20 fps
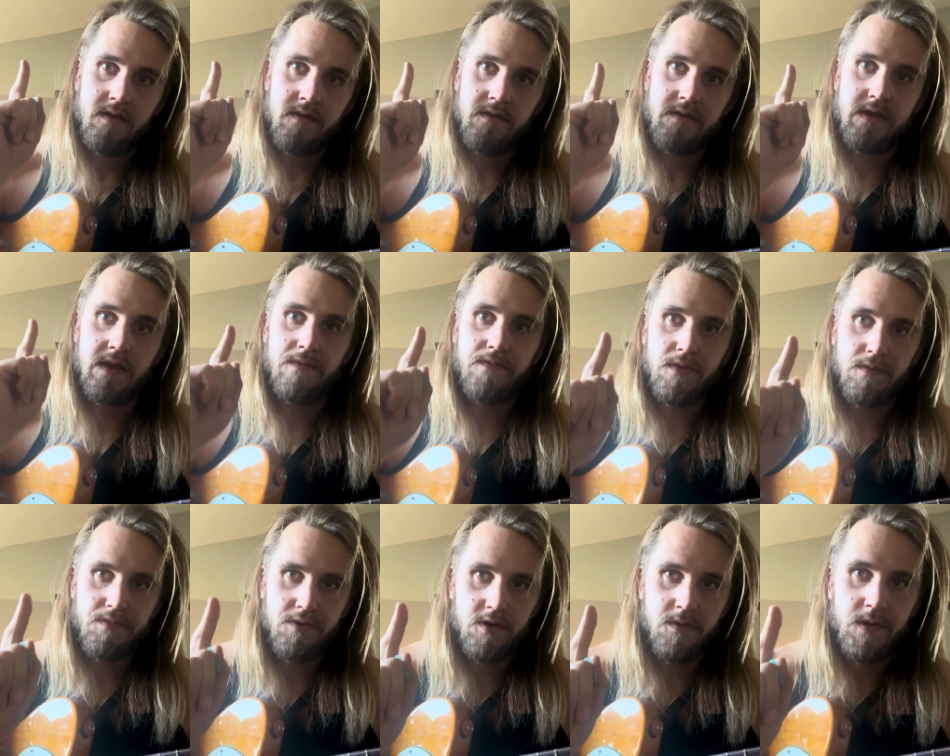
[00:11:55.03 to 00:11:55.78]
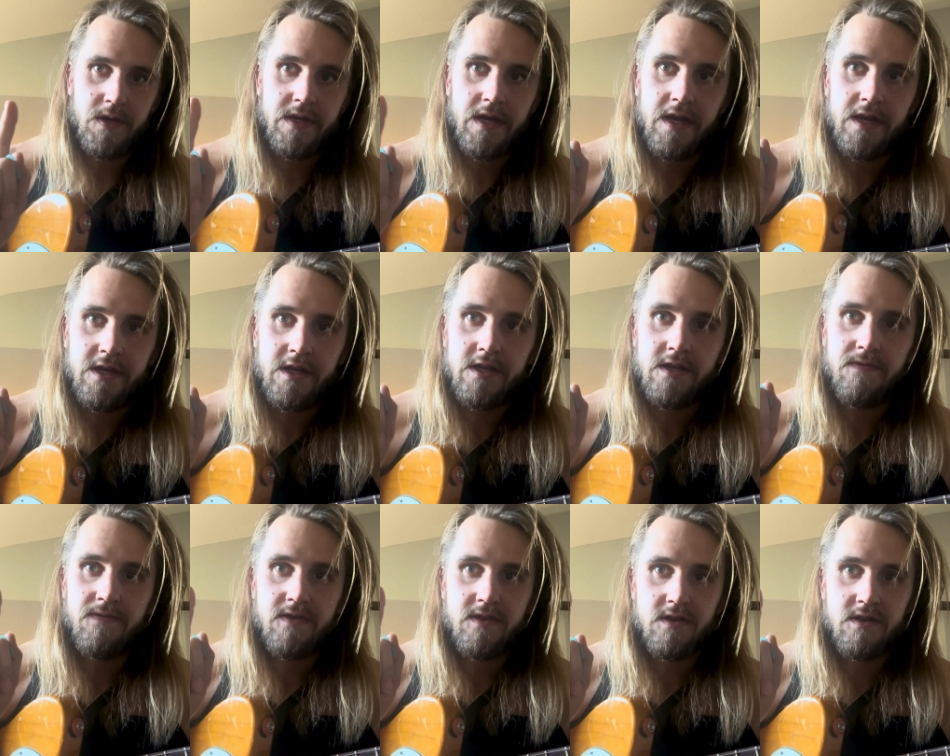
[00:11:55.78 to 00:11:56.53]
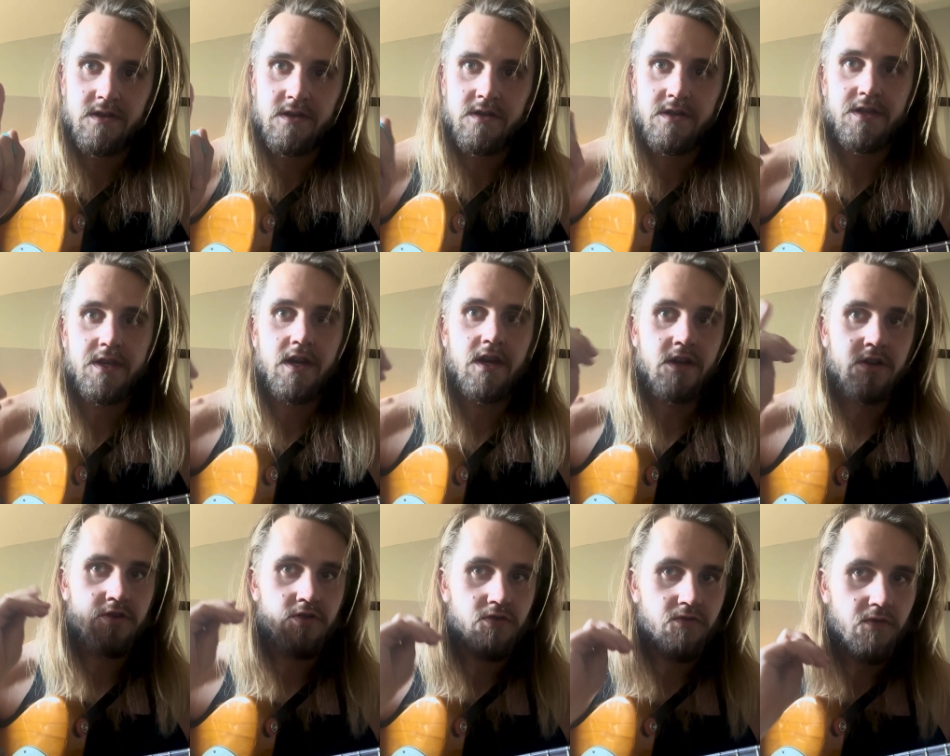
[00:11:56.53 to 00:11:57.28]
different permutations of thirds
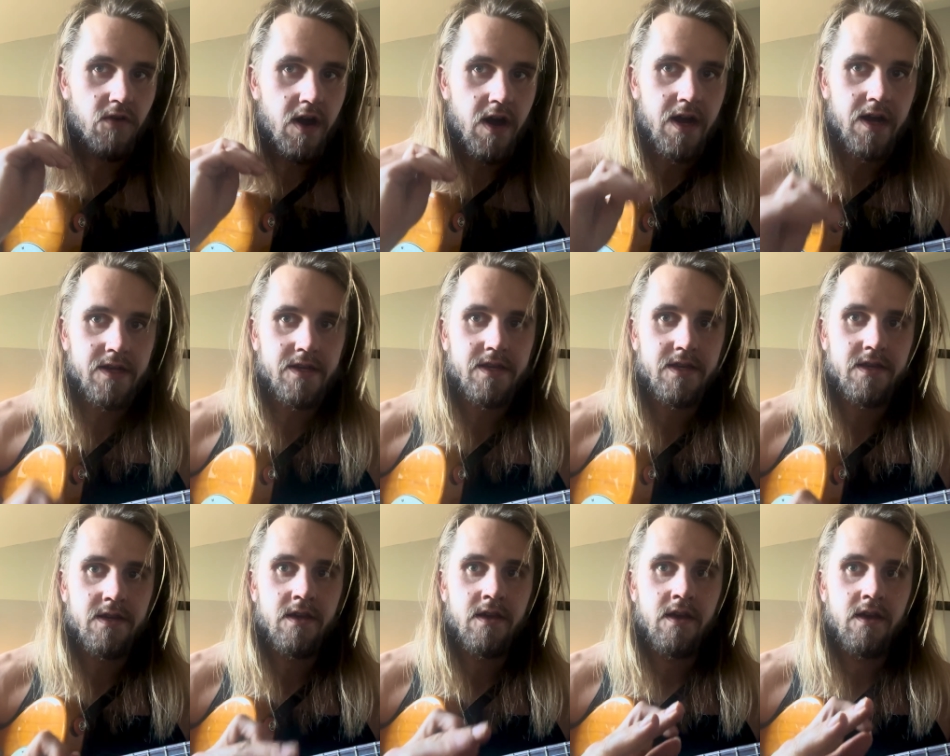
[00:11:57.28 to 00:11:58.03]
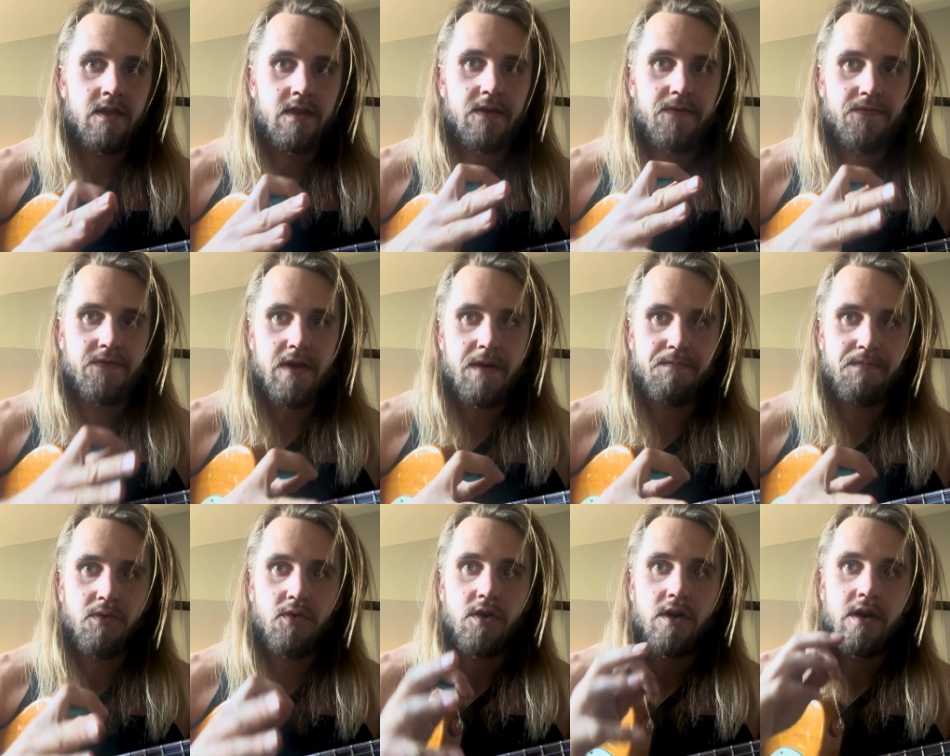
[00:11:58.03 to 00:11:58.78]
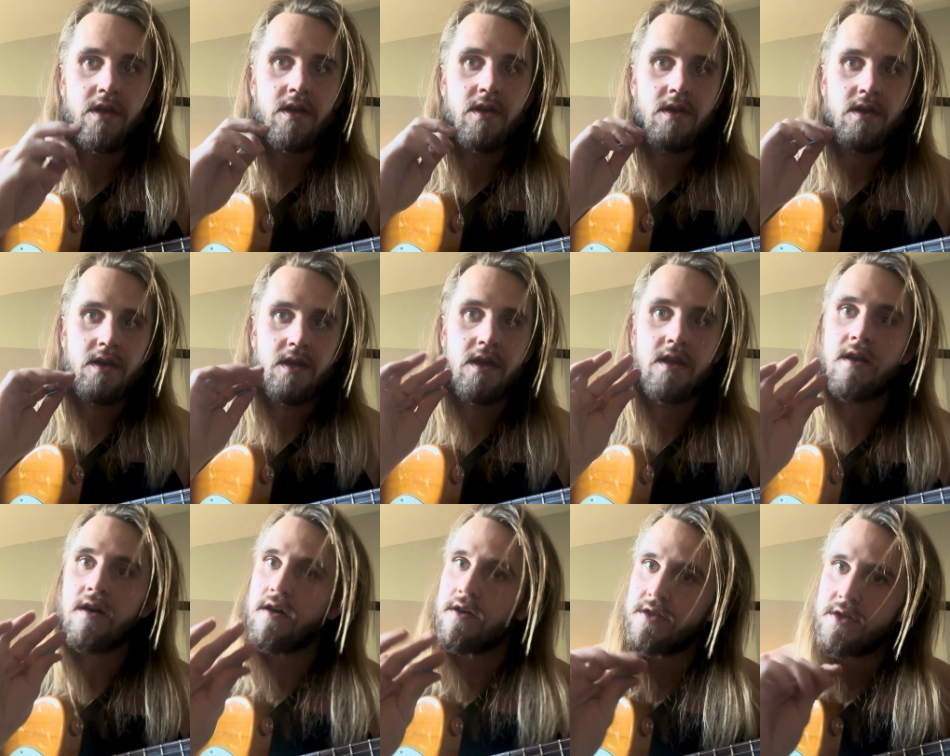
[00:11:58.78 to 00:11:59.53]
across the fretboard in
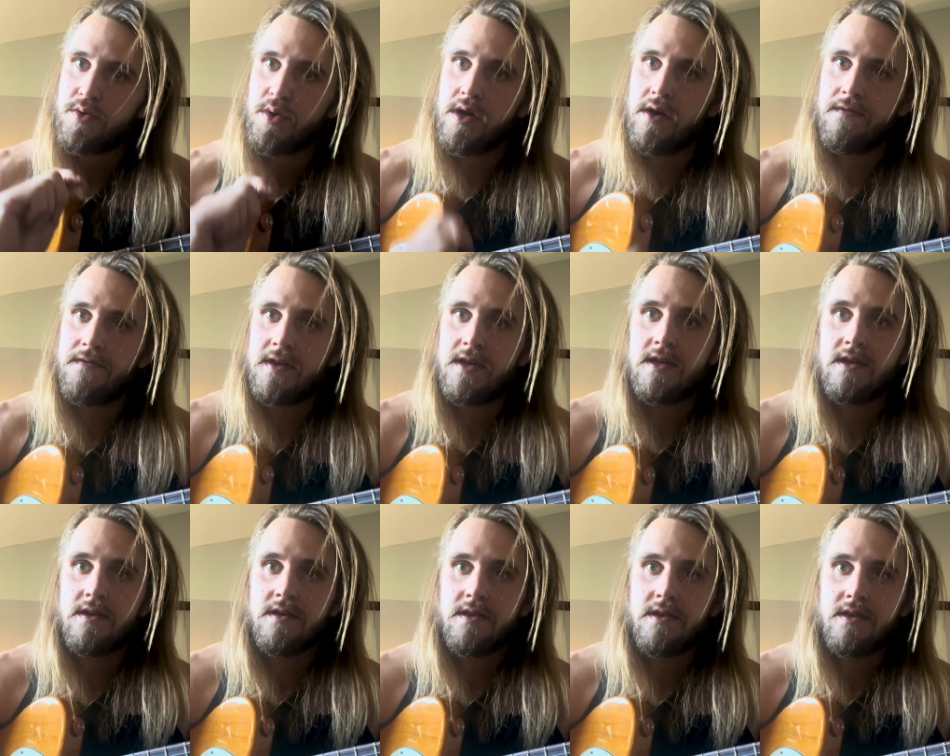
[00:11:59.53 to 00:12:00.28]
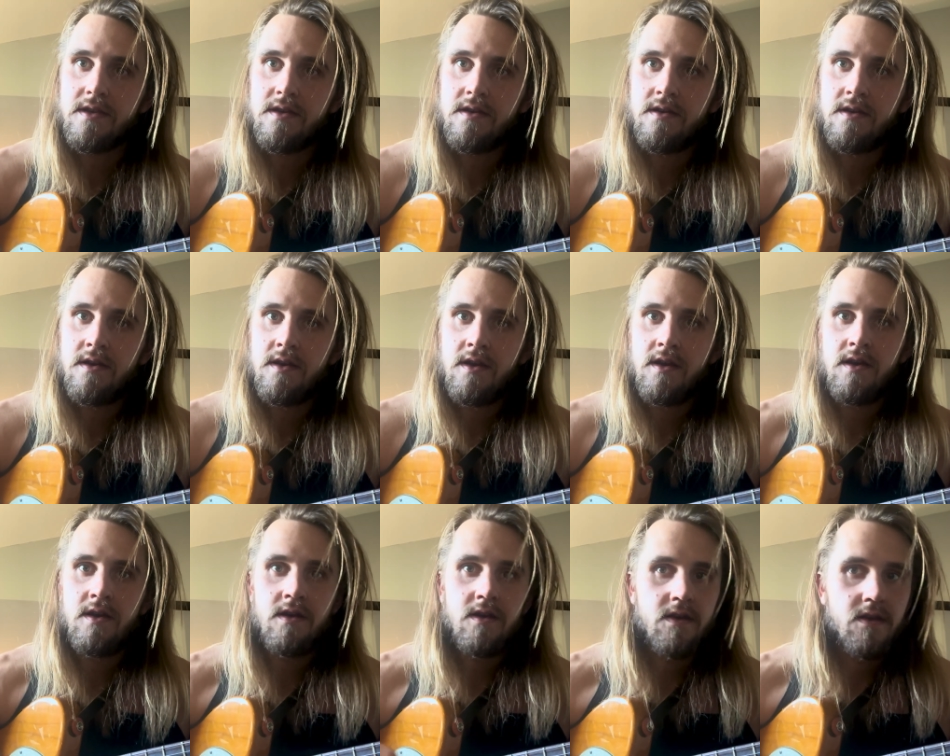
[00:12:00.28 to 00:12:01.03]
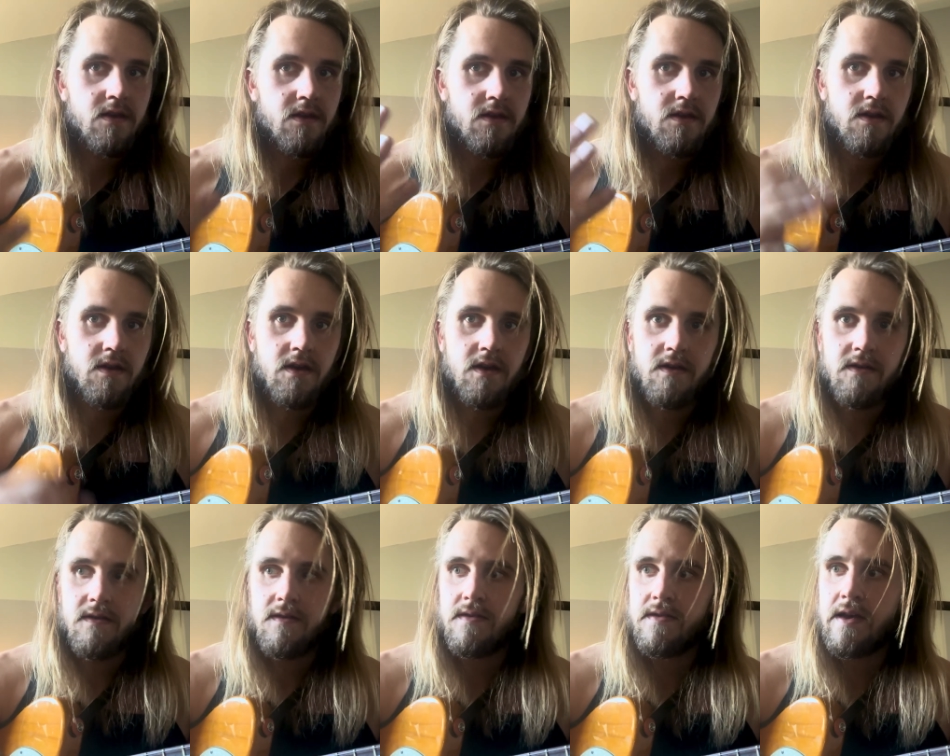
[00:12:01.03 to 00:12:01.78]
all 12 keys.
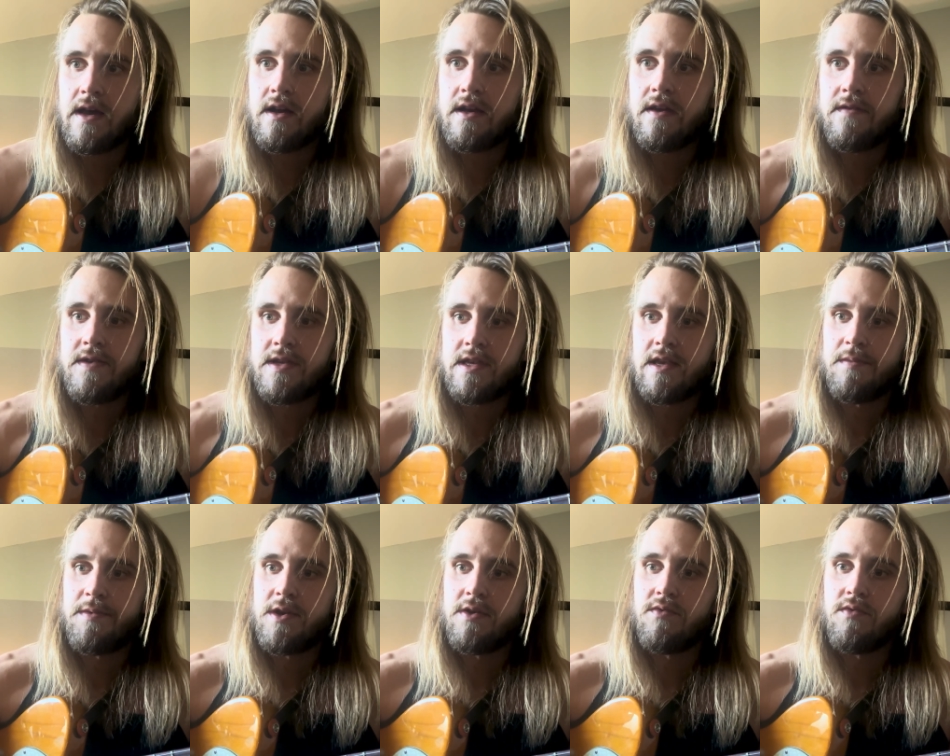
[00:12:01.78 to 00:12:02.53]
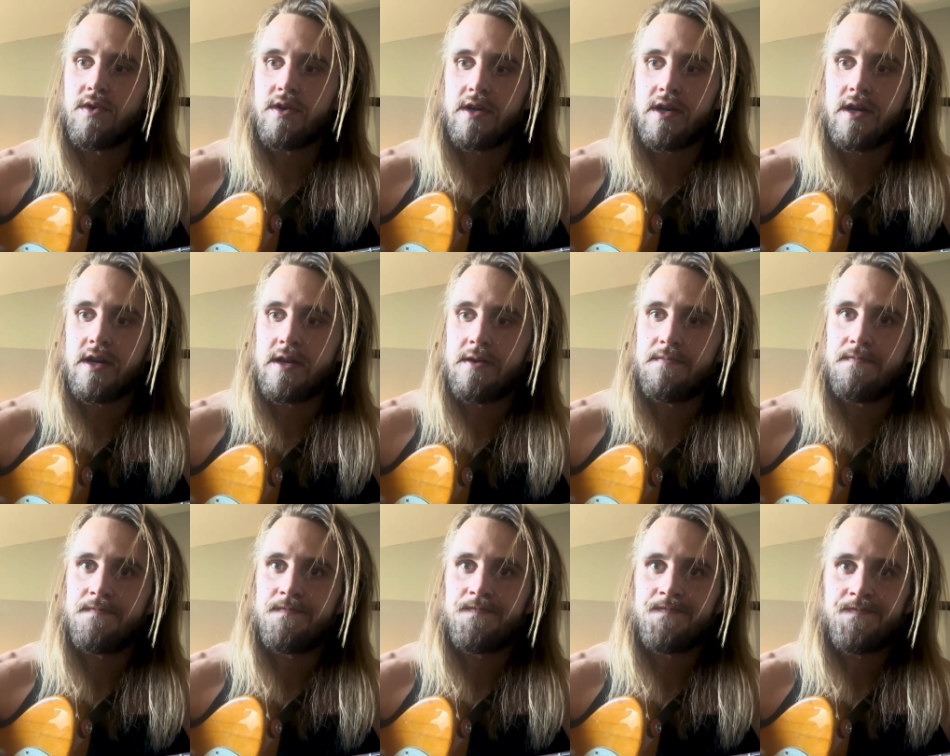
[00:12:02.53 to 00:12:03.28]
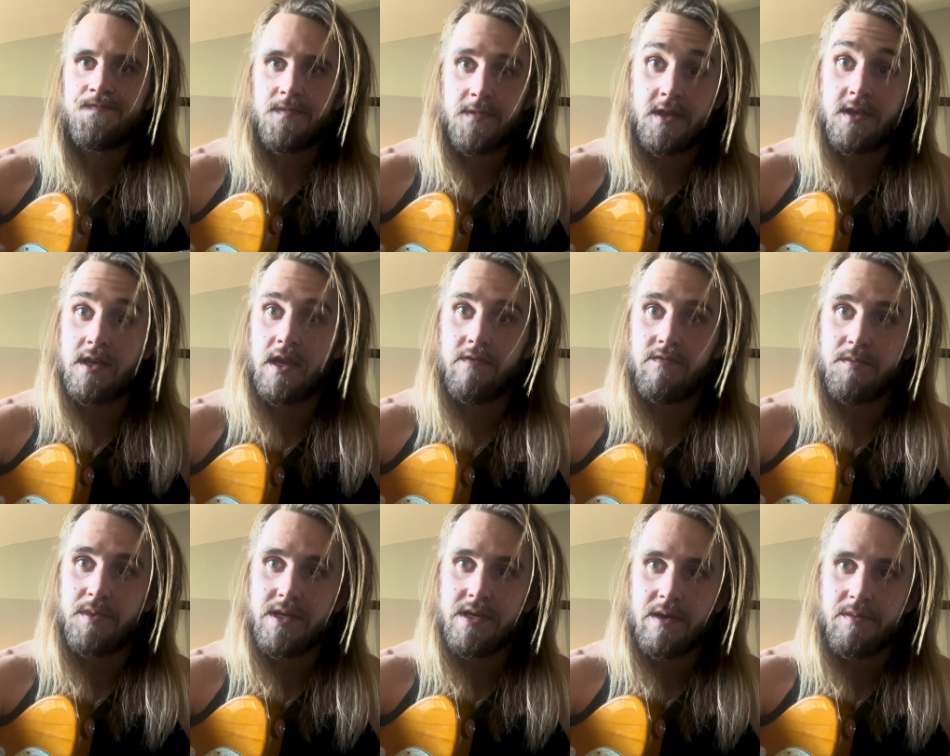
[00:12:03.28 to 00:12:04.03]
That'll give you something to work on. It's giving
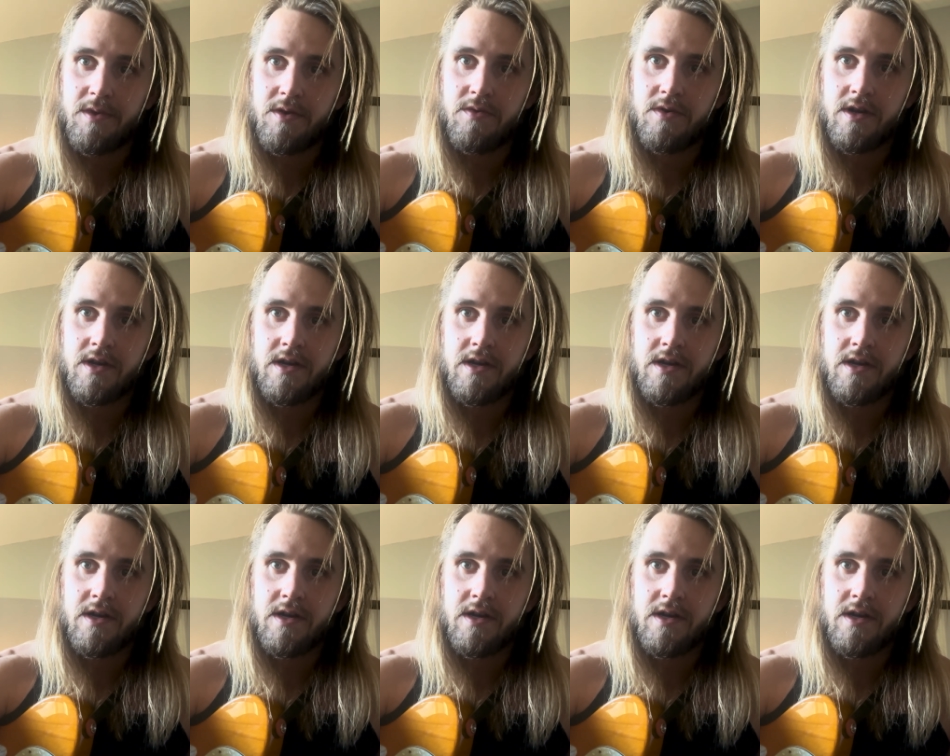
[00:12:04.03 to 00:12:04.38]
me something to work